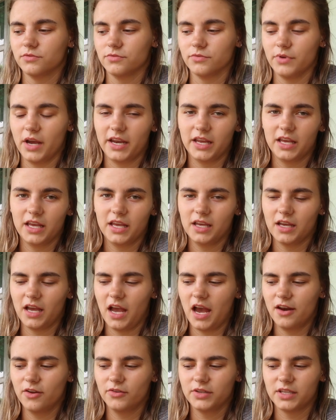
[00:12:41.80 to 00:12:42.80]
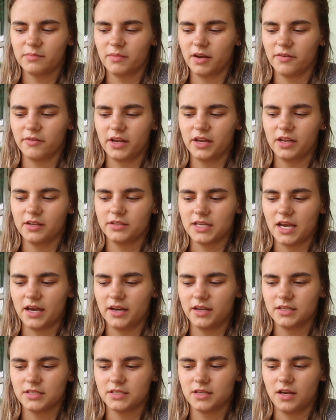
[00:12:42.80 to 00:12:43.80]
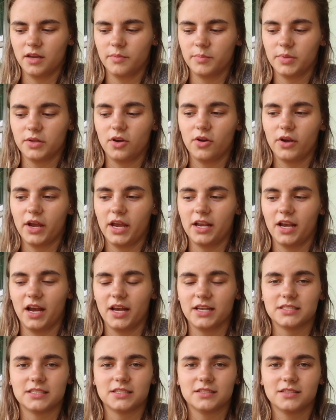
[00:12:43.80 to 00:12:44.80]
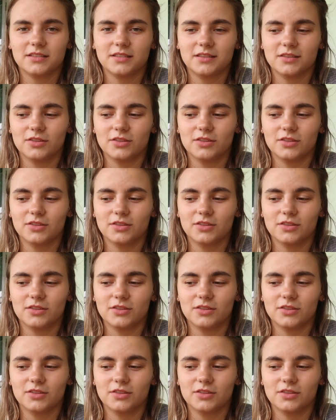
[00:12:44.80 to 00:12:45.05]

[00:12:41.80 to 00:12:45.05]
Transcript: Reddit, I don't think my Reddit data is on, but okay guys,